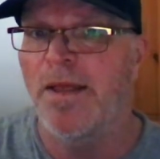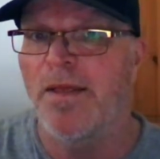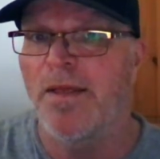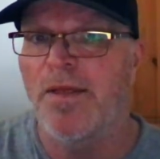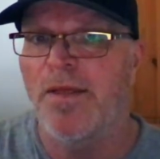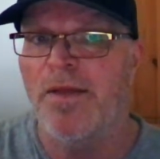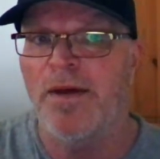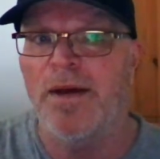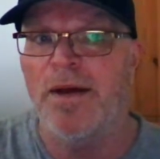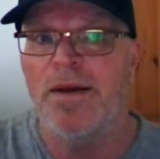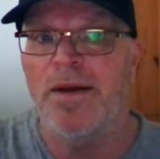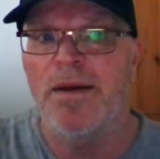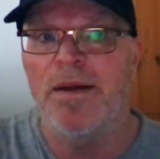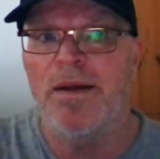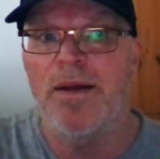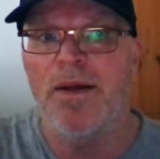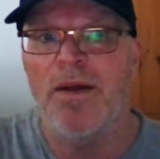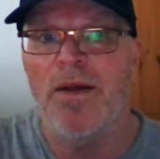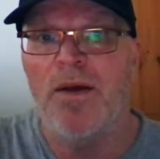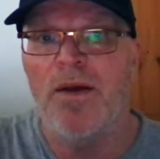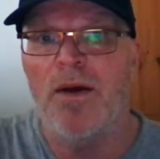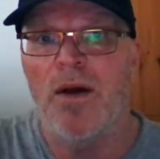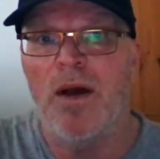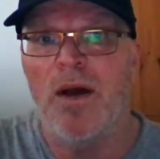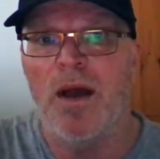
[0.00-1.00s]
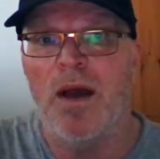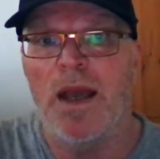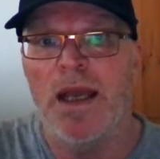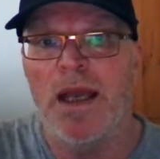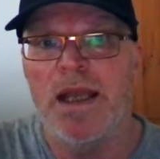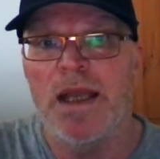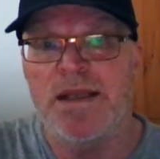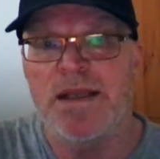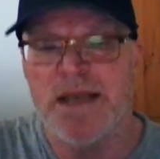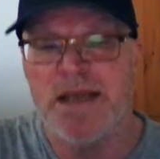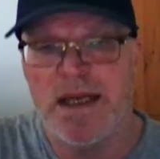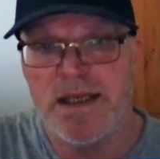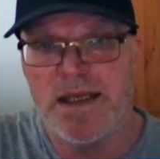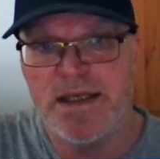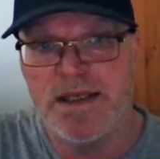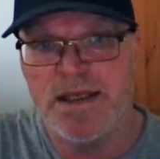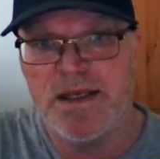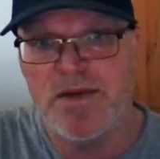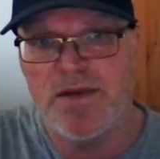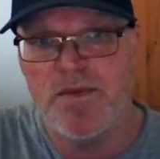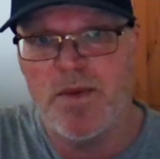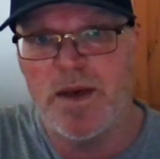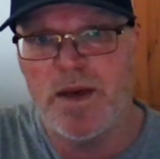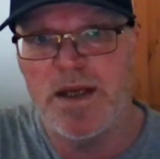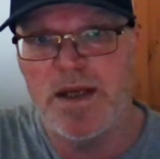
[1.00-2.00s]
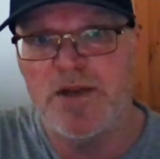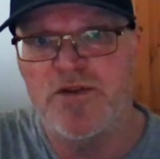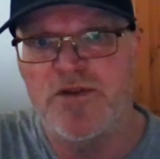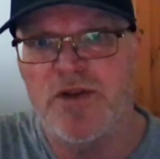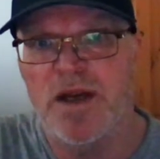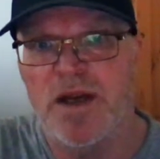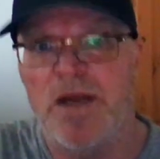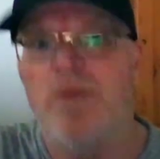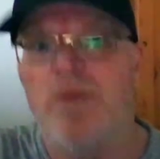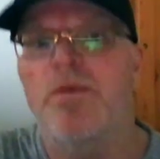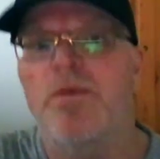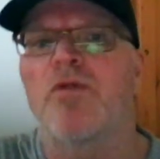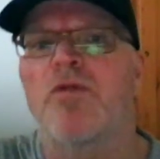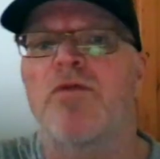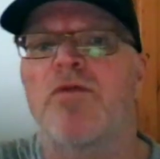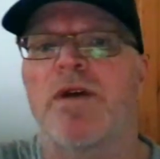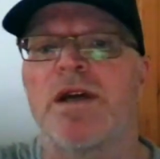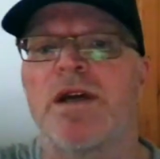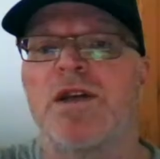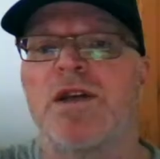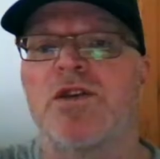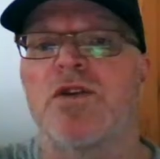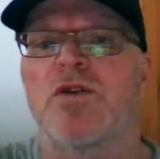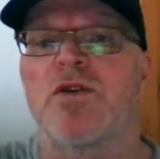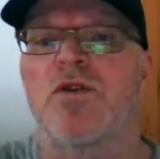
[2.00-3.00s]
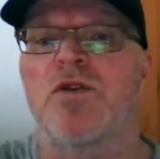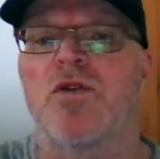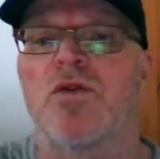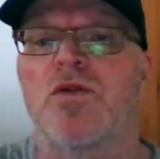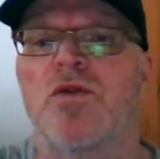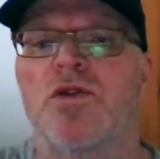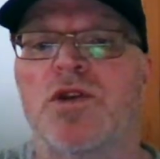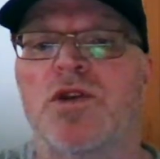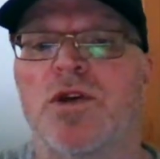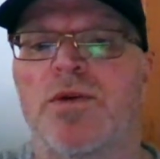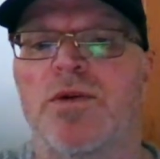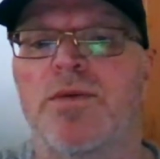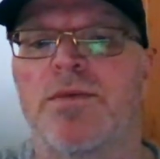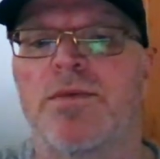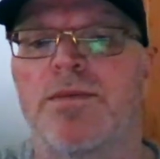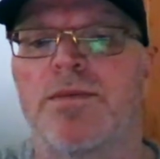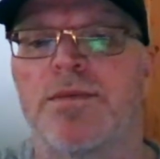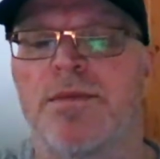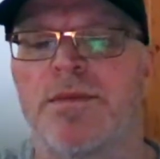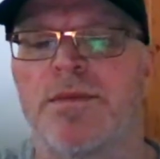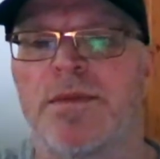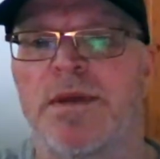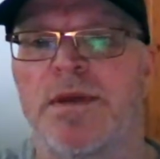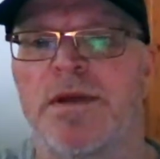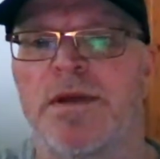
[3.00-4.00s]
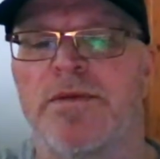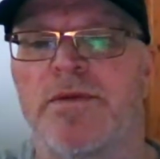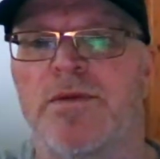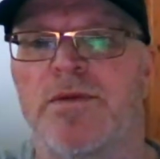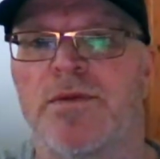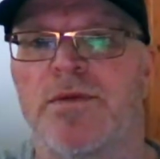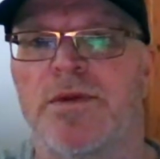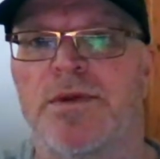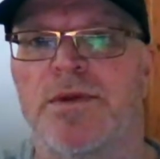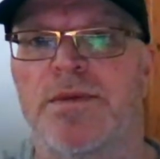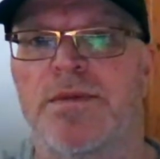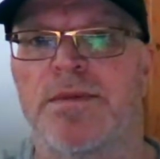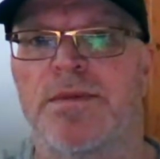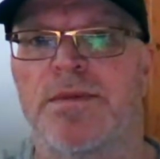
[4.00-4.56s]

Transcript: That intensive weight training will raise your cortisol levels.